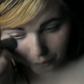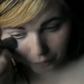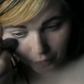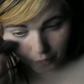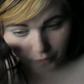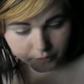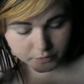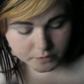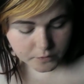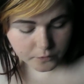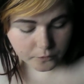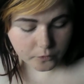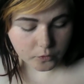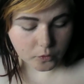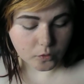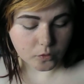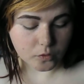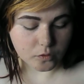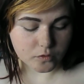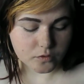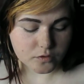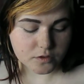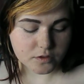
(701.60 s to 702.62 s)
those
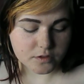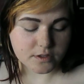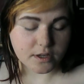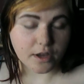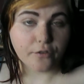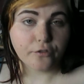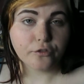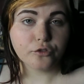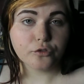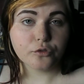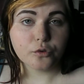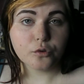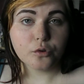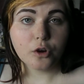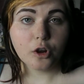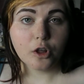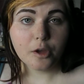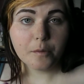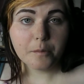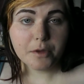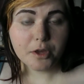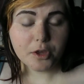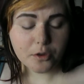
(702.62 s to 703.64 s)
flaws because after all
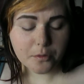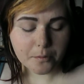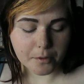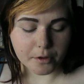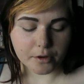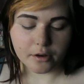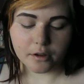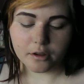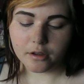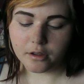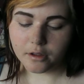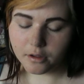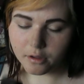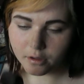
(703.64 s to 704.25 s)
I'm human,